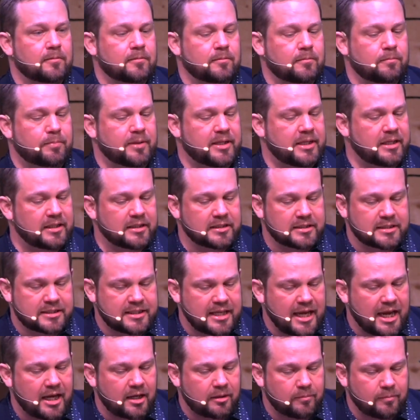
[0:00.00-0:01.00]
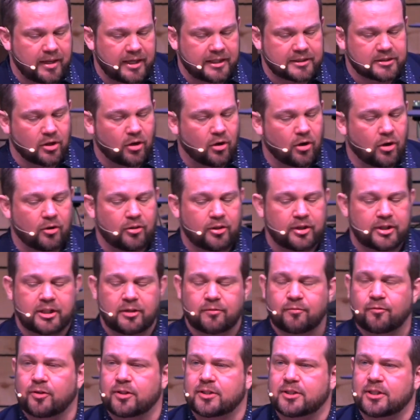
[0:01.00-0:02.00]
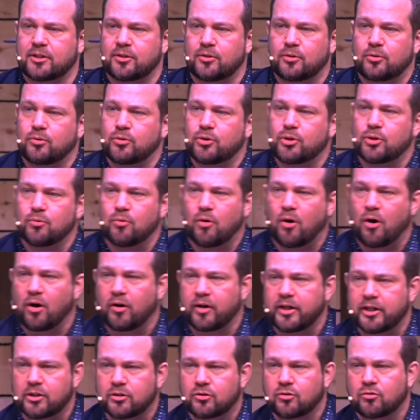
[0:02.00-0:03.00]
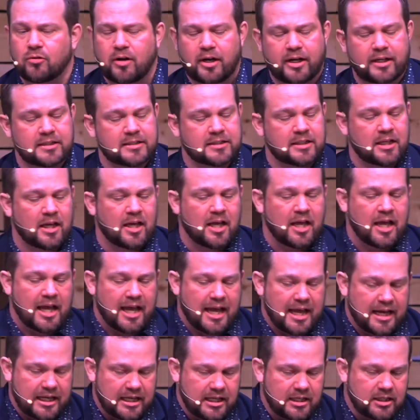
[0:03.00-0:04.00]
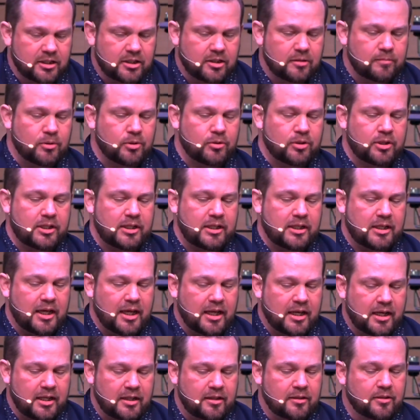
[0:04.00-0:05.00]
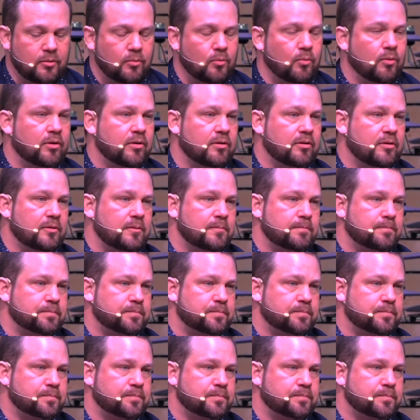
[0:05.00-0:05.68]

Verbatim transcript: Being a saint makes all the difference in who you are in Christ and in community and in the world.